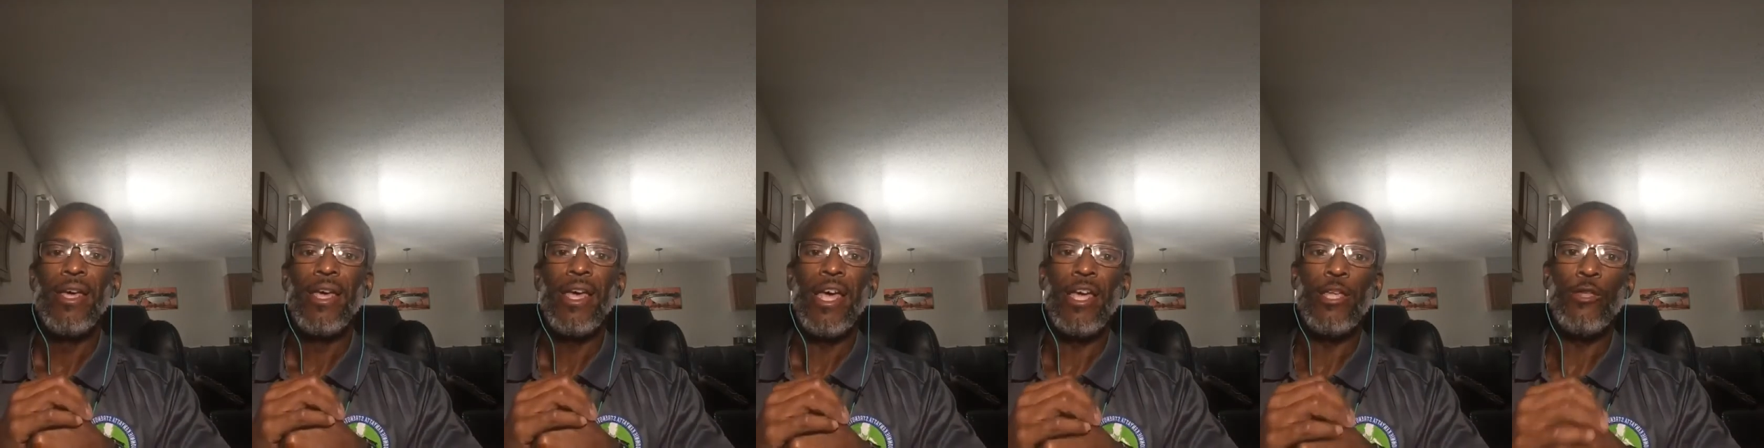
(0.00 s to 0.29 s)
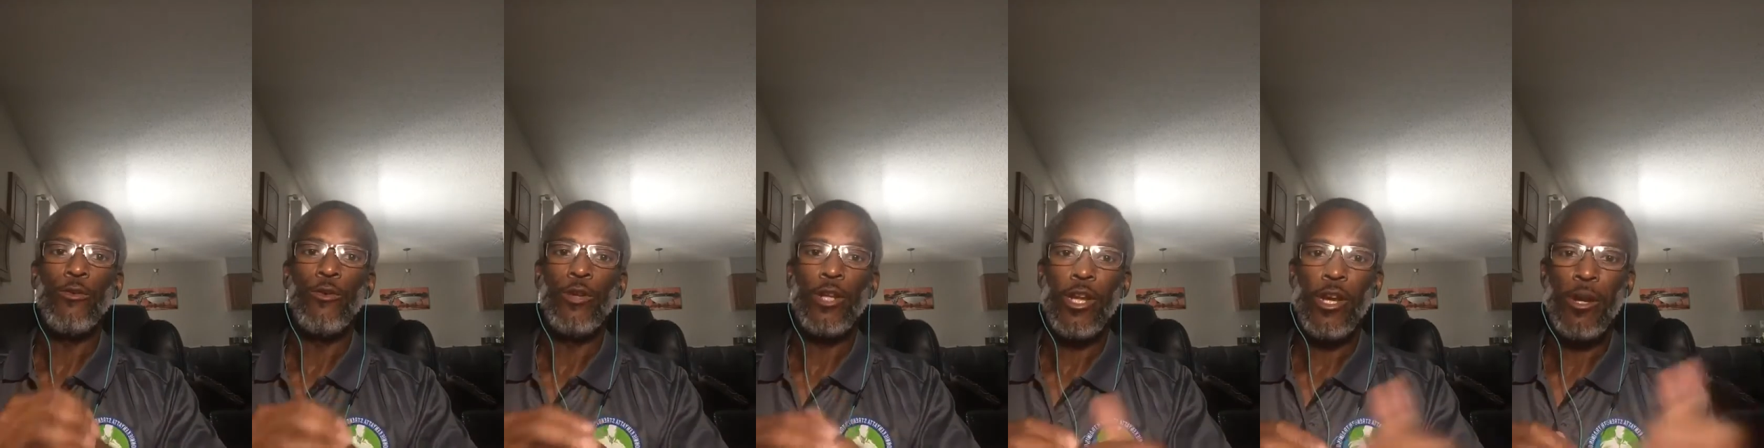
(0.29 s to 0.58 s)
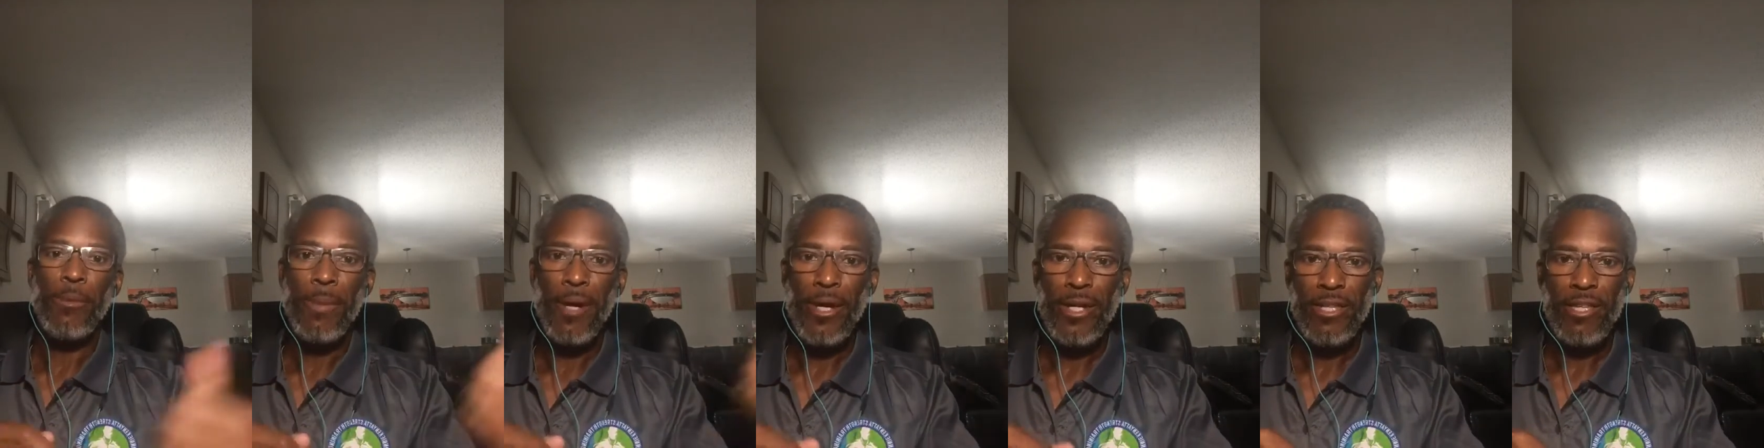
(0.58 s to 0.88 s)
And you're going to hear
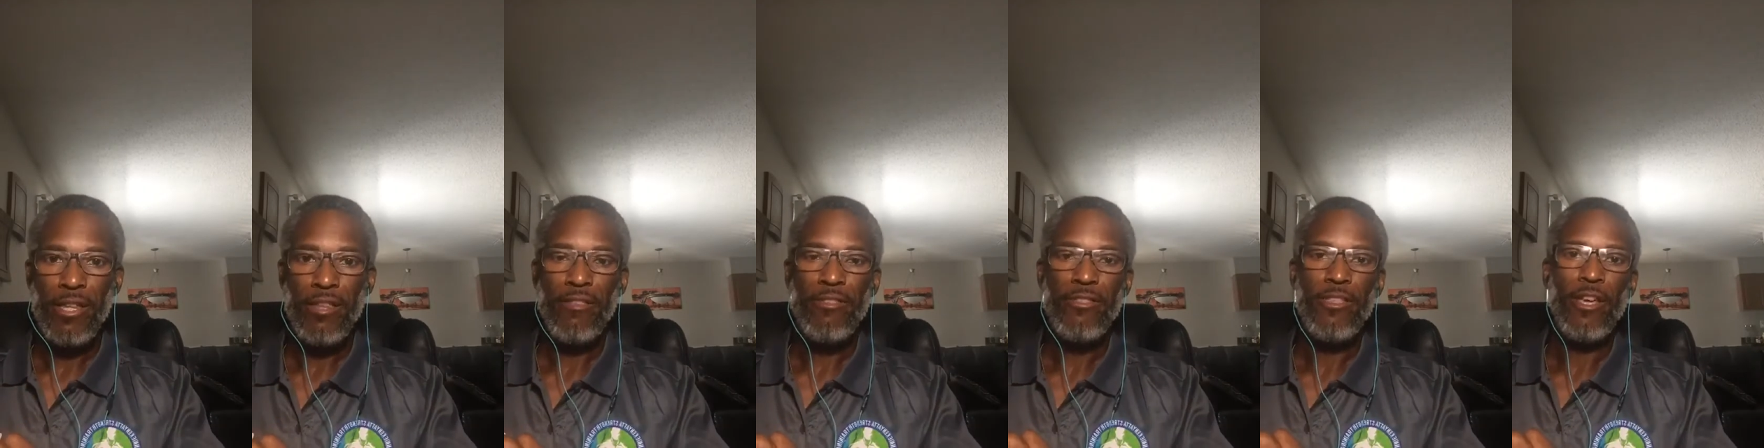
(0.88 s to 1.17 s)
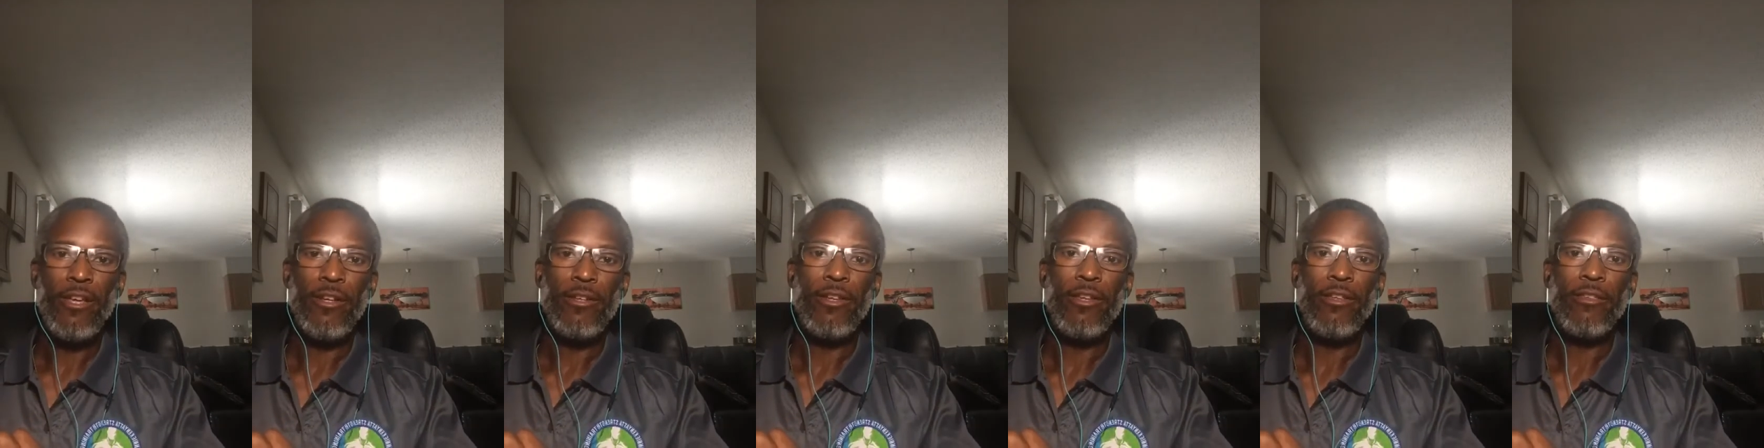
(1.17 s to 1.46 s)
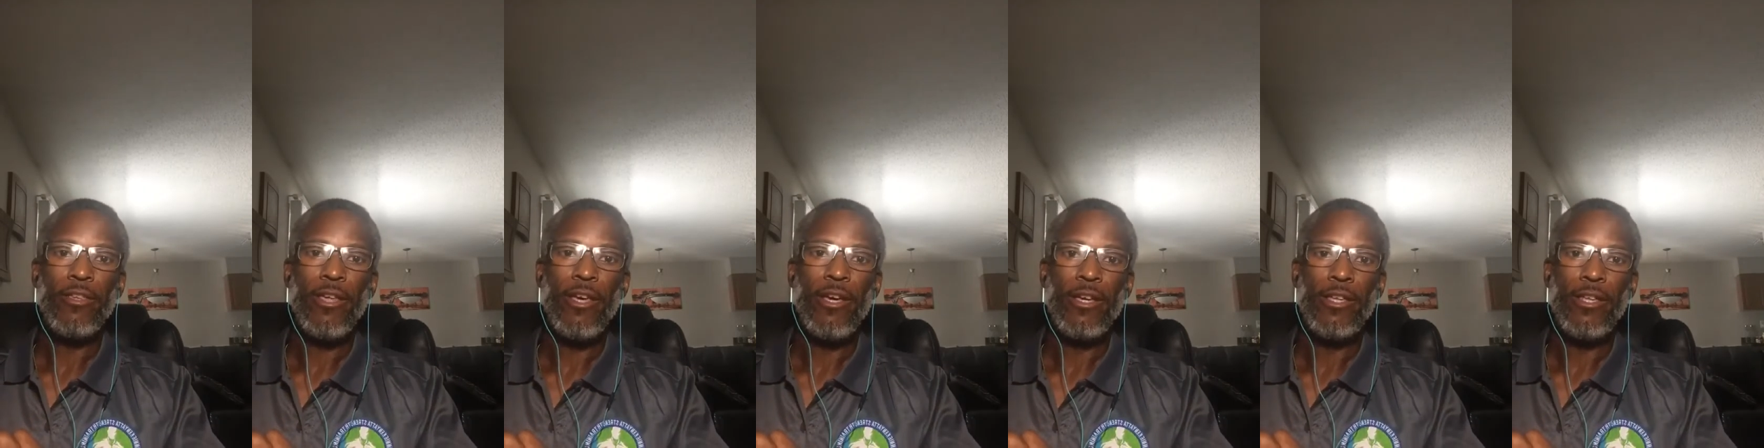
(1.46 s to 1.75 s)
about this
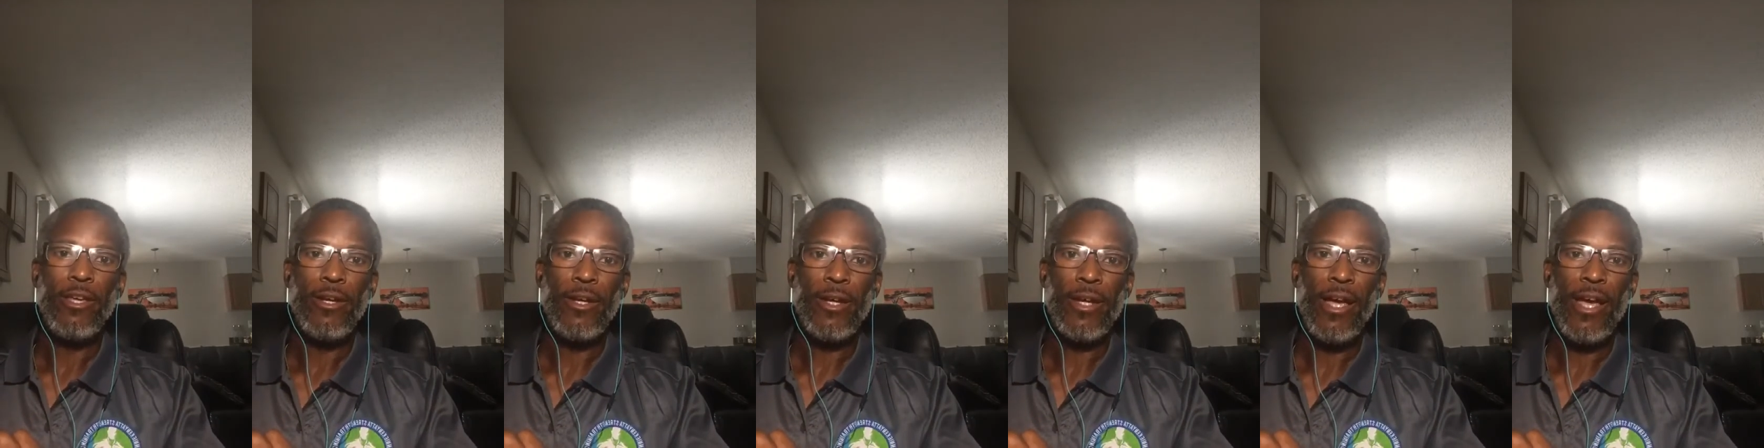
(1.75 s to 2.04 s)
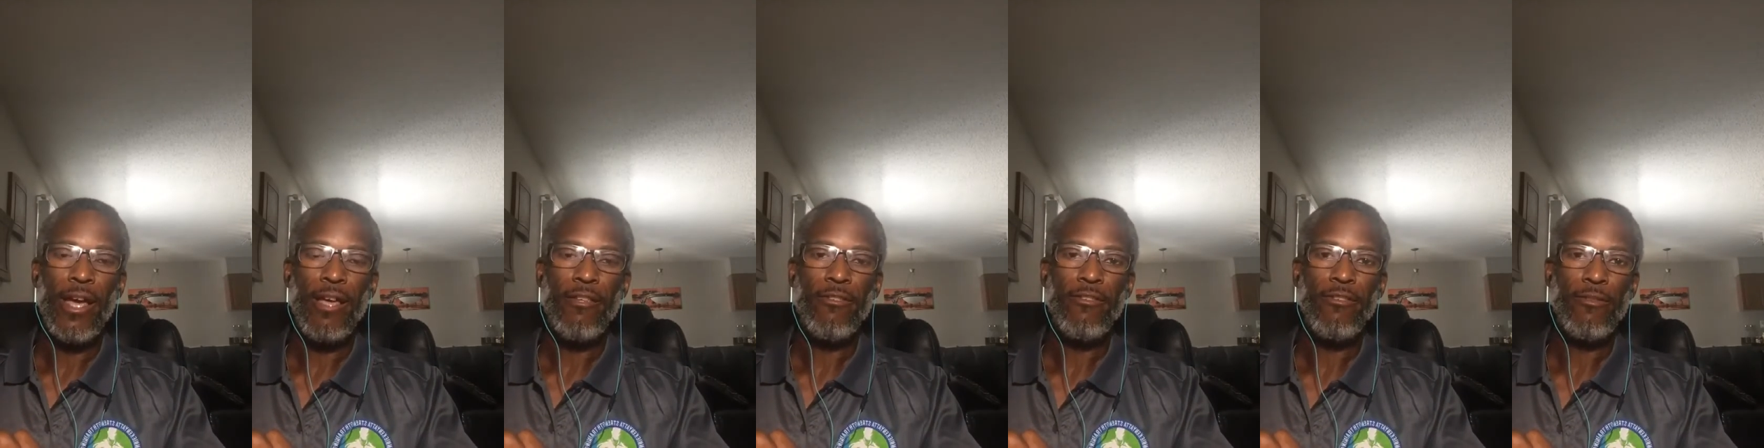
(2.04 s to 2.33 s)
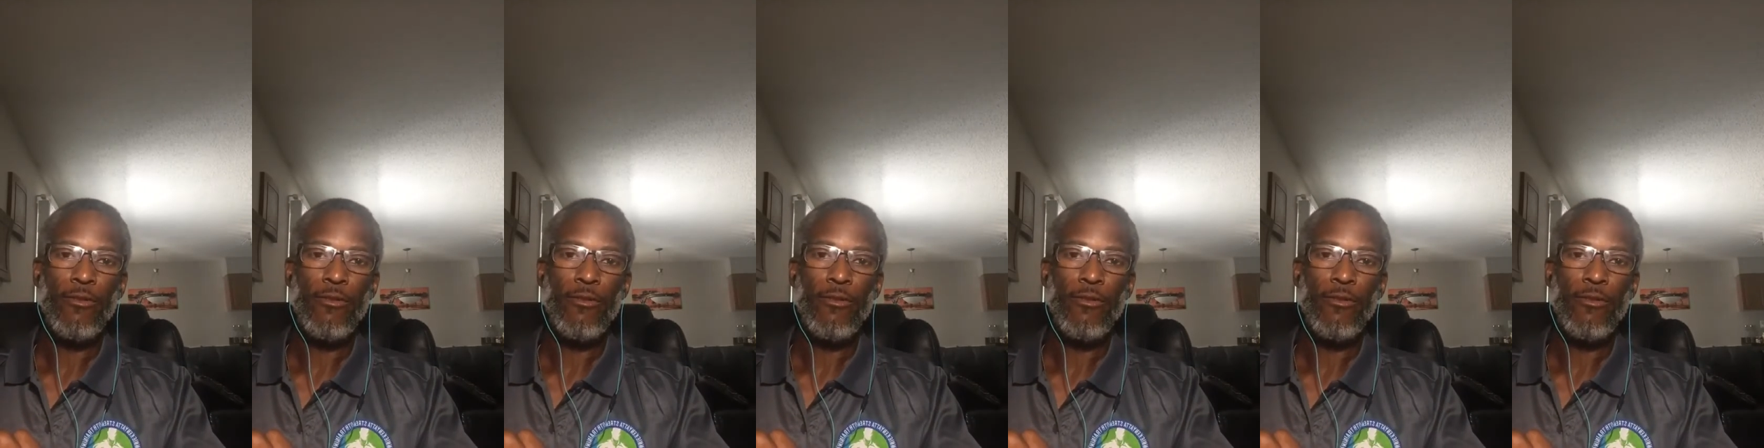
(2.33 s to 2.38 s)
young guy's